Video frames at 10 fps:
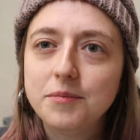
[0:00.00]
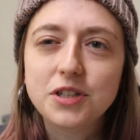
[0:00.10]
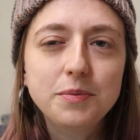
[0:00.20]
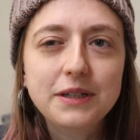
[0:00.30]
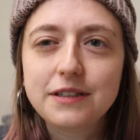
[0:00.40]

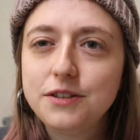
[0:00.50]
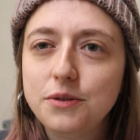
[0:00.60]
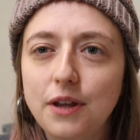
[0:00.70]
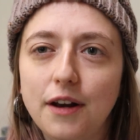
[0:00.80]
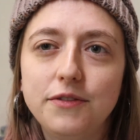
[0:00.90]
just because I do
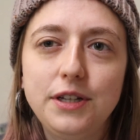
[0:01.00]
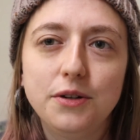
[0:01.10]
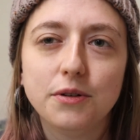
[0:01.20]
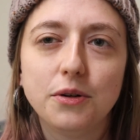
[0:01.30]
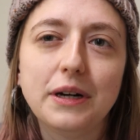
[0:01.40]
a lot of
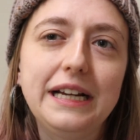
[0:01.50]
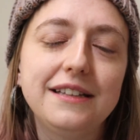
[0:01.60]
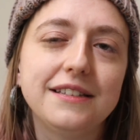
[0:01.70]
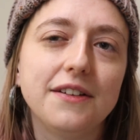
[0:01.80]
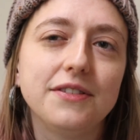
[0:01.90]
video recording
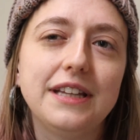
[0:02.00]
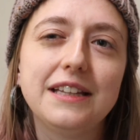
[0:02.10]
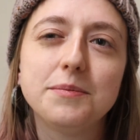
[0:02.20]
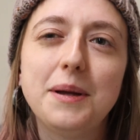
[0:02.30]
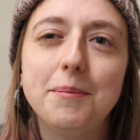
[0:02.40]
and stuff, and
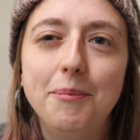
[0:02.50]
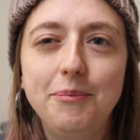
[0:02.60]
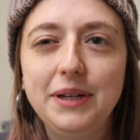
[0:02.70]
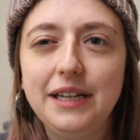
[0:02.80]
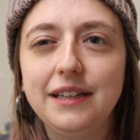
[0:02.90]
that's my
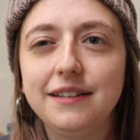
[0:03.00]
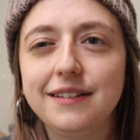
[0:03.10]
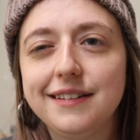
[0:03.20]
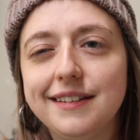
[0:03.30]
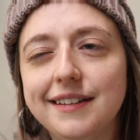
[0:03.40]

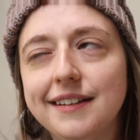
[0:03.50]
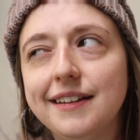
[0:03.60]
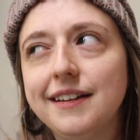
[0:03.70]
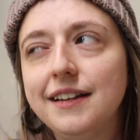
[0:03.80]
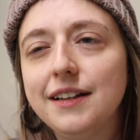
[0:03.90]
biggest
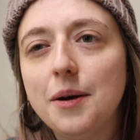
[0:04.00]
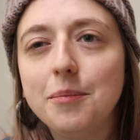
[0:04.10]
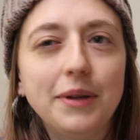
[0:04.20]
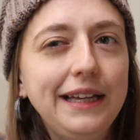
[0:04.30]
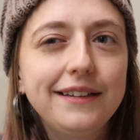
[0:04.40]

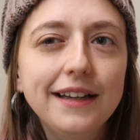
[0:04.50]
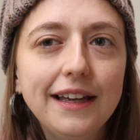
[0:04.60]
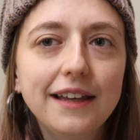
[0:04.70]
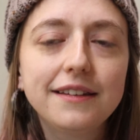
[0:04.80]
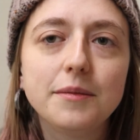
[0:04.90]
complaint, I
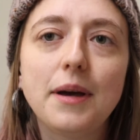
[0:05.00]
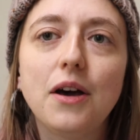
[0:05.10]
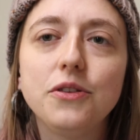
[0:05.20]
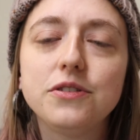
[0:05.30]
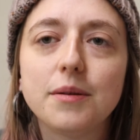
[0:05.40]
guess,
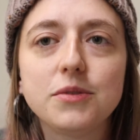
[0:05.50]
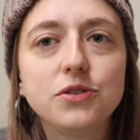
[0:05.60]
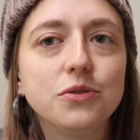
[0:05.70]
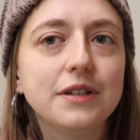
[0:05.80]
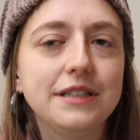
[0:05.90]
about the Thomas
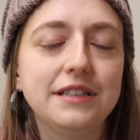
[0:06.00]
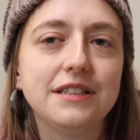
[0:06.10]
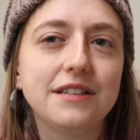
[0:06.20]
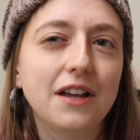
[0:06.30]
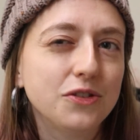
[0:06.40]
Stewart, is
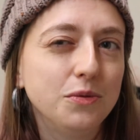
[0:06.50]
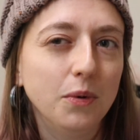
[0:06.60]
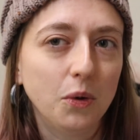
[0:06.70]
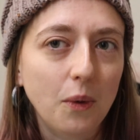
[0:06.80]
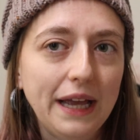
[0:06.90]
it's not
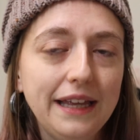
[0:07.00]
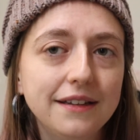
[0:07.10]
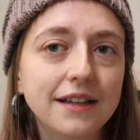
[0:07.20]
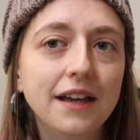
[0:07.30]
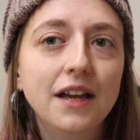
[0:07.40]
super
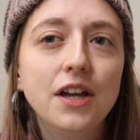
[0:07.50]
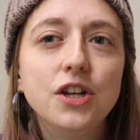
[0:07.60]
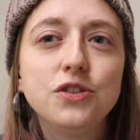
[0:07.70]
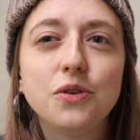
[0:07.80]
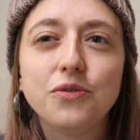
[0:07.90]
quiet.
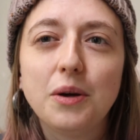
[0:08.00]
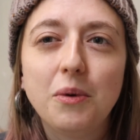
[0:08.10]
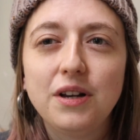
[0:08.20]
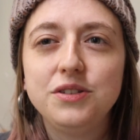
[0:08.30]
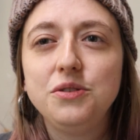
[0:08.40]
So if I
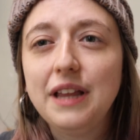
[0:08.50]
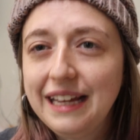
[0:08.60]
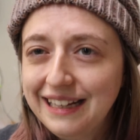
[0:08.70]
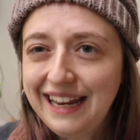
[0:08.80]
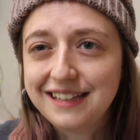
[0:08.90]
want to do
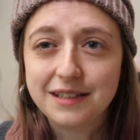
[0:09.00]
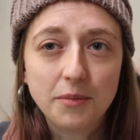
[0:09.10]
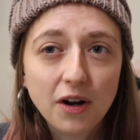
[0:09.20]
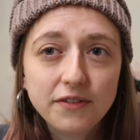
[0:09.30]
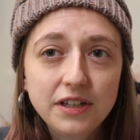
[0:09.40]
like an
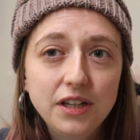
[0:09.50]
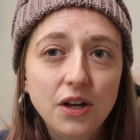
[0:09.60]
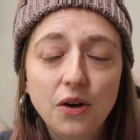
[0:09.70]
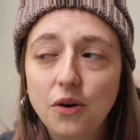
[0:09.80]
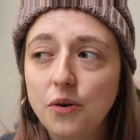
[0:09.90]
ASMR
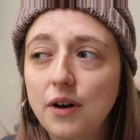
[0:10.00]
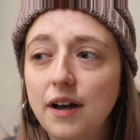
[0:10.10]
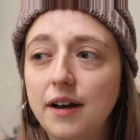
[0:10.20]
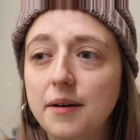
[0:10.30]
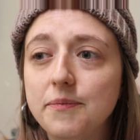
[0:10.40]
video,
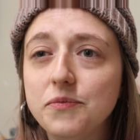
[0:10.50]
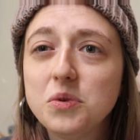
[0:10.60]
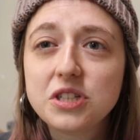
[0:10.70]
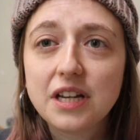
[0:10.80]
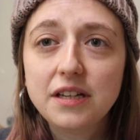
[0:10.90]

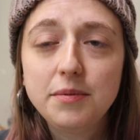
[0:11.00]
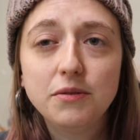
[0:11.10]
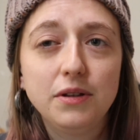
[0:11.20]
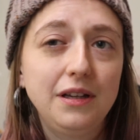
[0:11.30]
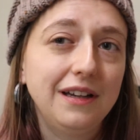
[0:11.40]
which tend to be
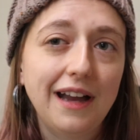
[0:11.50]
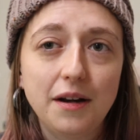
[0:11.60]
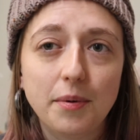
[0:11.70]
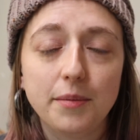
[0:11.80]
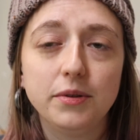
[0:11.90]
really
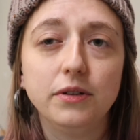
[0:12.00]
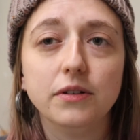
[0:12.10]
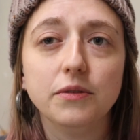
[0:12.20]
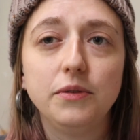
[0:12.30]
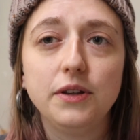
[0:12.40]
kind of
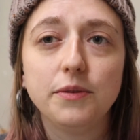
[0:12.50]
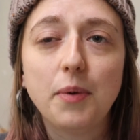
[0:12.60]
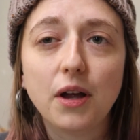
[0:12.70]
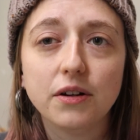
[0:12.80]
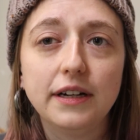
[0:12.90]
popular with
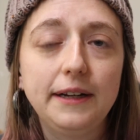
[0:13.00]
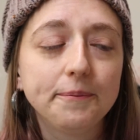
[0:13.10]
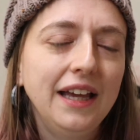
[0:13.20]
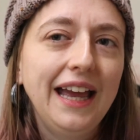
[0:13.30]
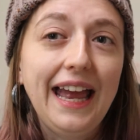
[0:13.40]
pottery,
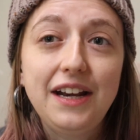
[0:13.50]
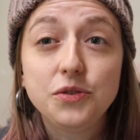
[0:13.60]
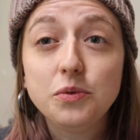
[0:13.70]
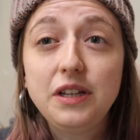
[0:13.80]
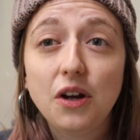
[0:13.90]

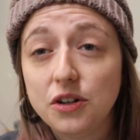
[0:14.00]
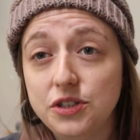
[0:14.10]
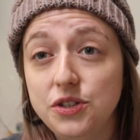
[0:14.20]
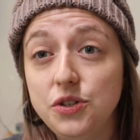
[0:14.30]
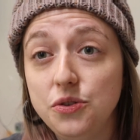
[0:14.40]
it's really hard
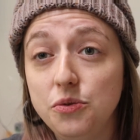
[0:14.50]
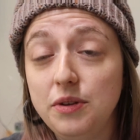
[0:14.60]
to do